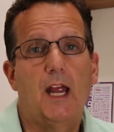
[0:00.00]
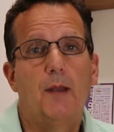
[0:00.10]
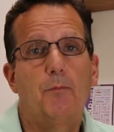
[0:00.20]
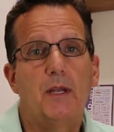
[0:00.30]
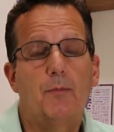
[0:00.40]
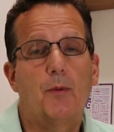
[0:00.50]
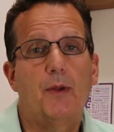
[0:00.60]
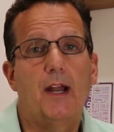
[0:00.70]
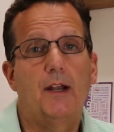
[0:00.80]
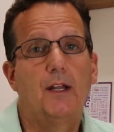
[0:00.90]
and be
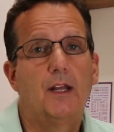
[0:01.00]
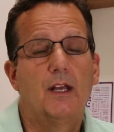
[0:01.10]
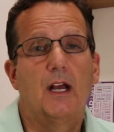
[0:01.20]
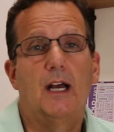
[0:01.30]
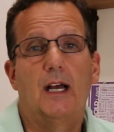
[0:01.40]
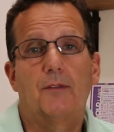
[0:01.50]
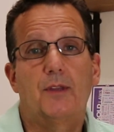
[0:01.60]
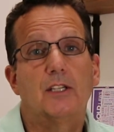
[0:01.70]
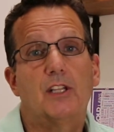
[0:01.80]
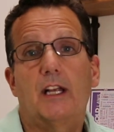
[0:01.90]
prepared.
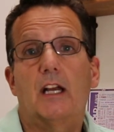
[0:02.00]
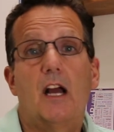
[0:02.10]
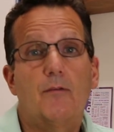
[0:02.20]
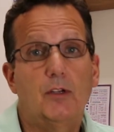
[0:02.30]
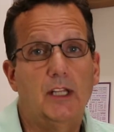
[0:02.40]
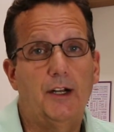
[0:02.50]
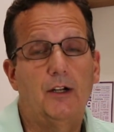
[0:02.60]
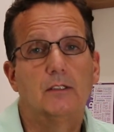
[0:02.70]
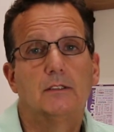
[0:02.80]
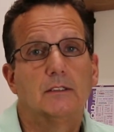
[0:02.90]
Things like a cover letter.